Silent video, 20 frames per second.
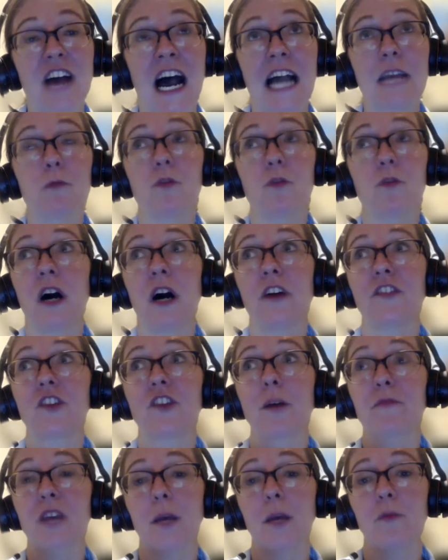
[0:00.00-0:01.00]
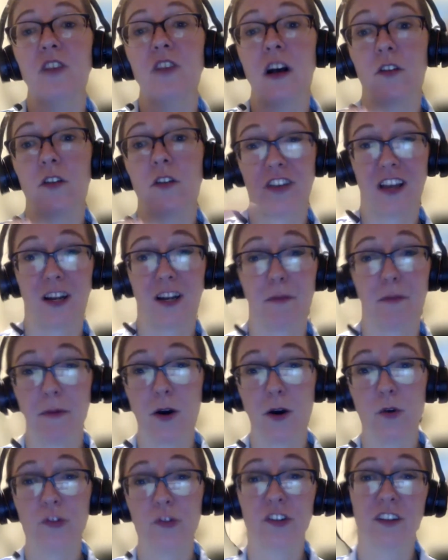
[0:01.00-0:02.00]
I uh, sometimes I'll set up a
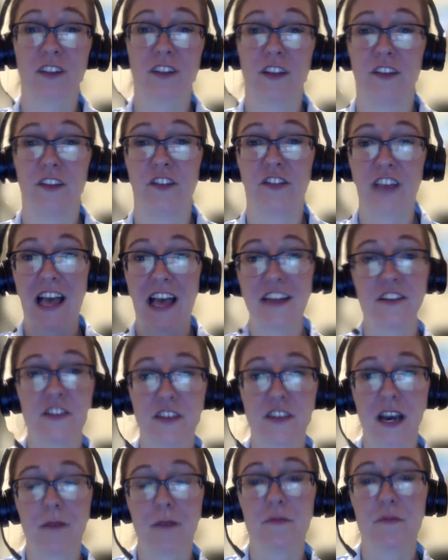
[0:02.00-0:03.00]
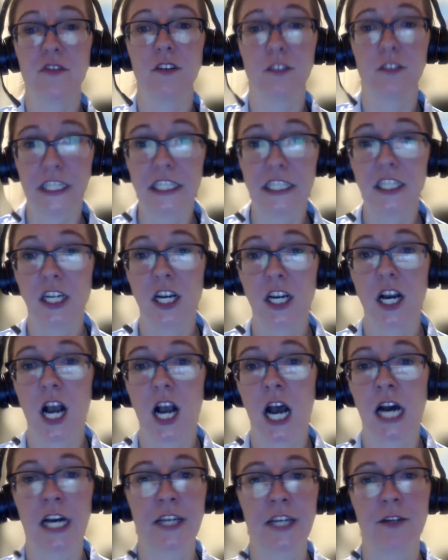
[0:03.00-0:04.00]
post and then send them the link
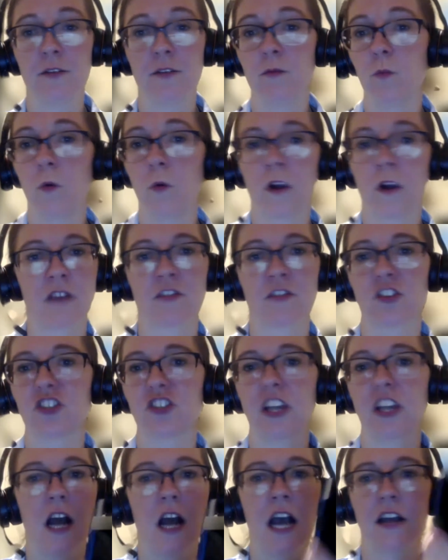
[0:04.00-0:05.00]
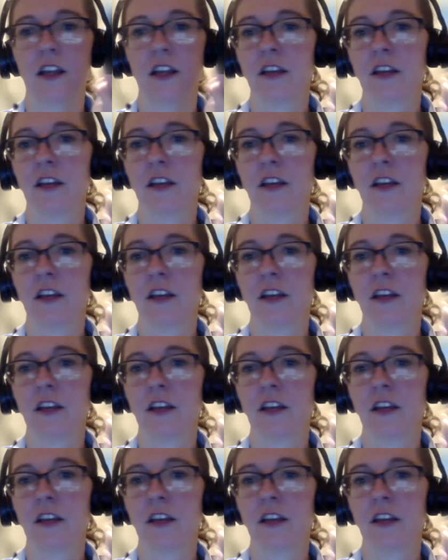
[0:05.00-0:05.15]
on whatever channel uh,